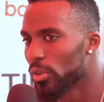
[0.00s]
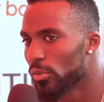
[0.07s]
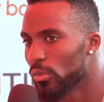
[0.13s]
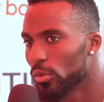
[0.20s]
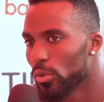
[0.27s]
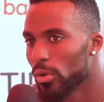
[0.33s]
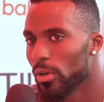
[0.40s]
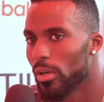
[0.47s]

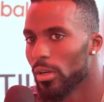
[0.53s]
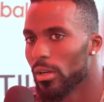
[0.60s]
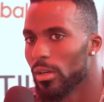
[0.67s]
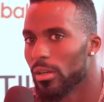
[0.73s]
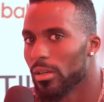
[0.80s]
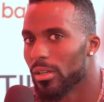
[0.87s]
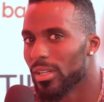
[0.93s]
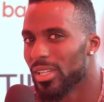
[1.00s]

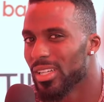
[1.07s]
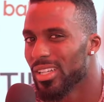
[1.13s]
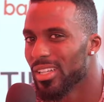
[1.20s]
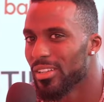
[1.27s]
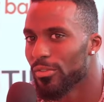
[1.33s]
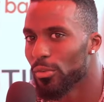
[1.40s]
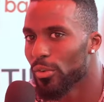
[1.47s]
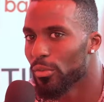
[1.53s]
44,
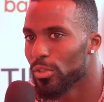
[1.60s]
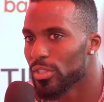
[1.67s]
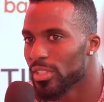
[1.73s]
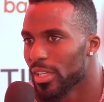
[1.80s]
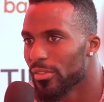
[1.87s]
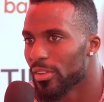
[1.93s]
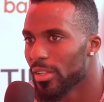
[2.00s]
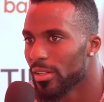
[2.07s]
uh, 44
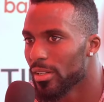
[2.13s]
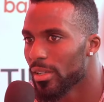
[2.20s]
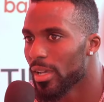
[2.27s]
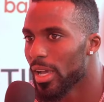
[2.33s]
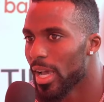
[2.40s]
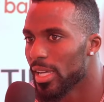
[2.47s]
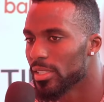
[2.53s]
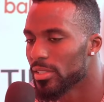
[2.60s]

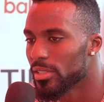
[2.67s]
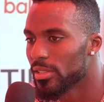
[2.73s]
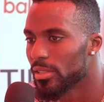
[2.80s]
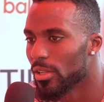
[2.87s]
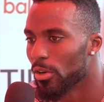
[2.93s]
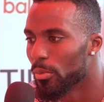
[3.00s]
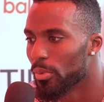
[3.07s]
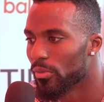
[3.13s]
7 as
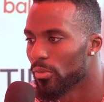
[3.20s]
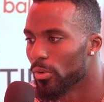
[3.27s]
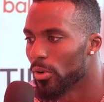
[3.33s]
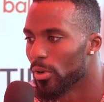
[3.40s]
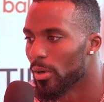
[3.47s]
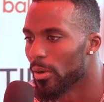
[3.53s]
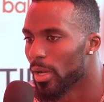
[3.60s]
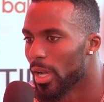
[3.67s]
the open
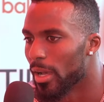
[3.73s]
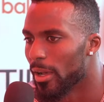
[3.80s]
four.